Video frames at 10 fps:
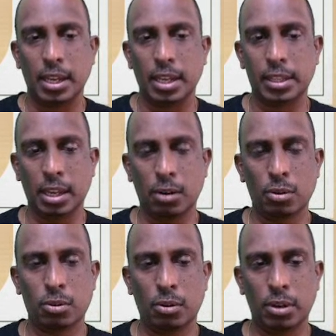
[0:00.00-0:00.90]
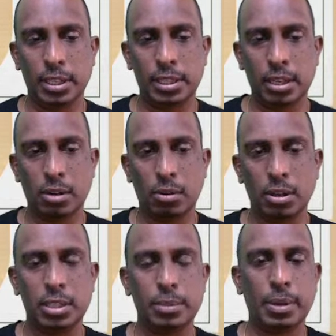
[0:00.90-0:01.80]
Ethyl alcohol, ethanol,
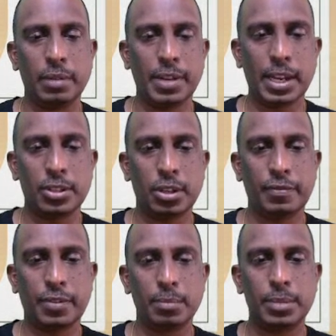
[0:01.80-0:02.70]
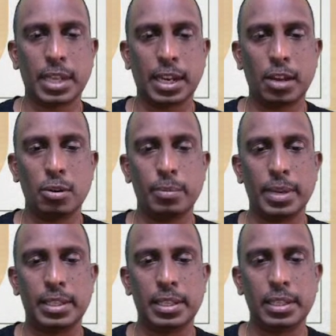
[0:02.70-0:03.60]
is manufactured from
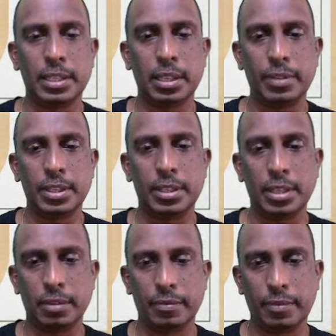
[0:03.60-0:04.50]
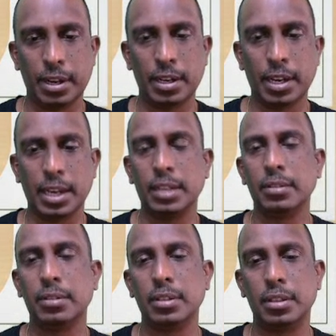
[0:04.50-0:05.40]
Saccharomyces cerevisiae, fungi,
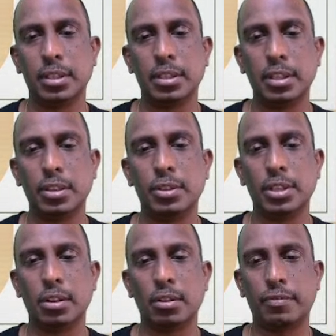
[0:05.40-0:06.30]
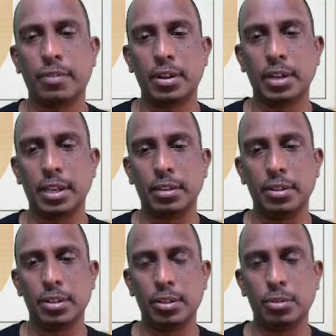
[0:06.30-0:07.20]
which is a unicellular fungi.
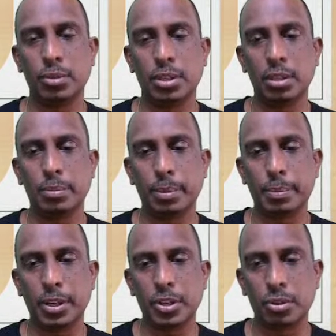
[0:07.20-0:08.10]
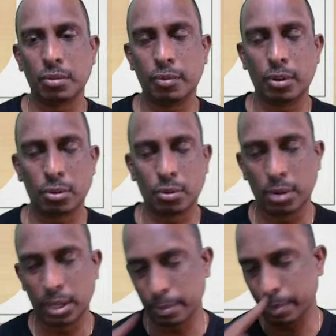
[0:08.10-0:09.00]
It is used in the preparation of
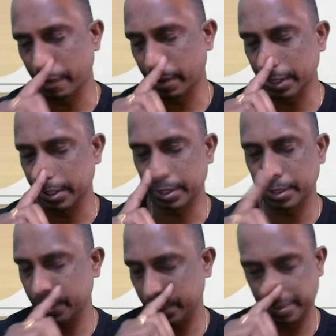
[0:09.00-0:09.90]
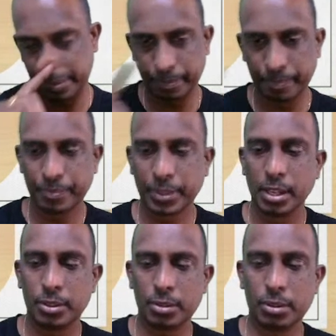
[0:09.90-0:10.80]
alcoholic beverages.
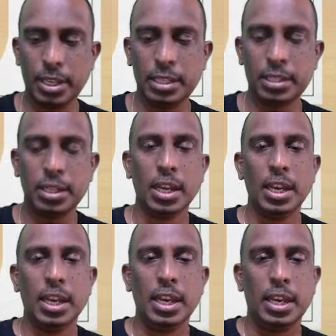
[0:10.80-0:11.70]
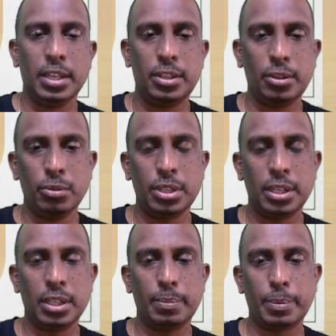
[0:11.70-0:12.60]
So yeast is used
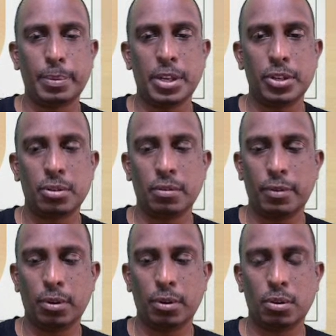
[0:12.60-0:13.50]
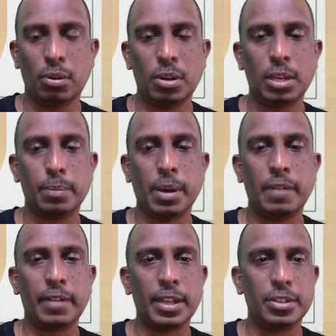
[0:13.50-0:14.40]
in the preparation of alcoholic
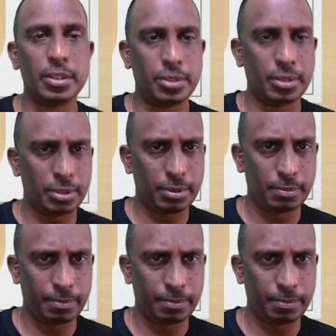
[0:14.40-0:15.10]
beverages.